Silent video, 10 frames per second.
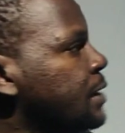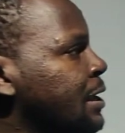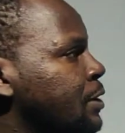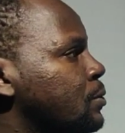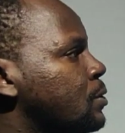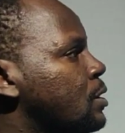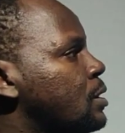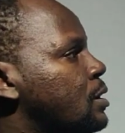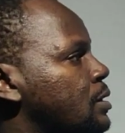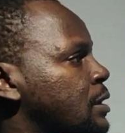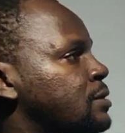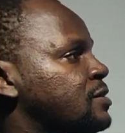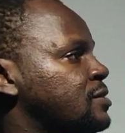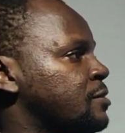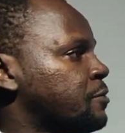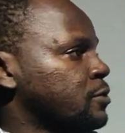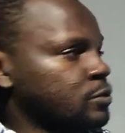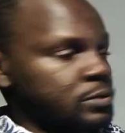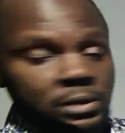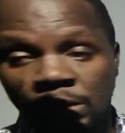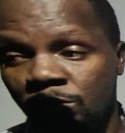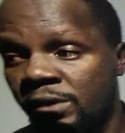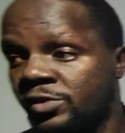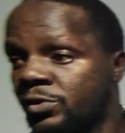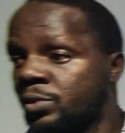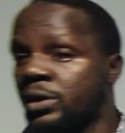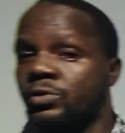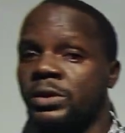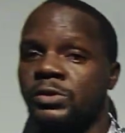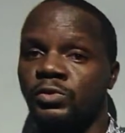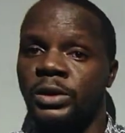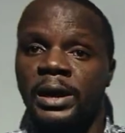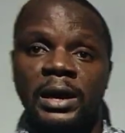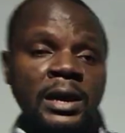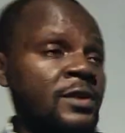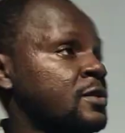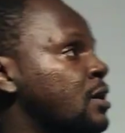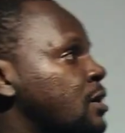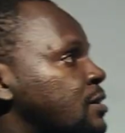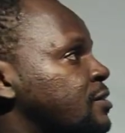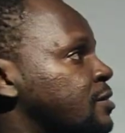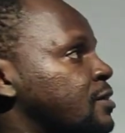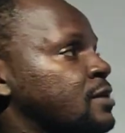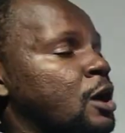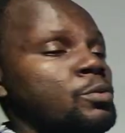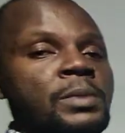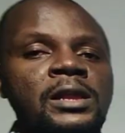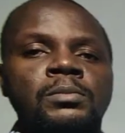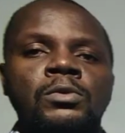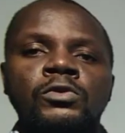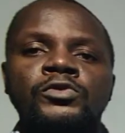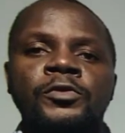Thank you. Now, this is the first calculations we are doing today, I guess. This is how many moles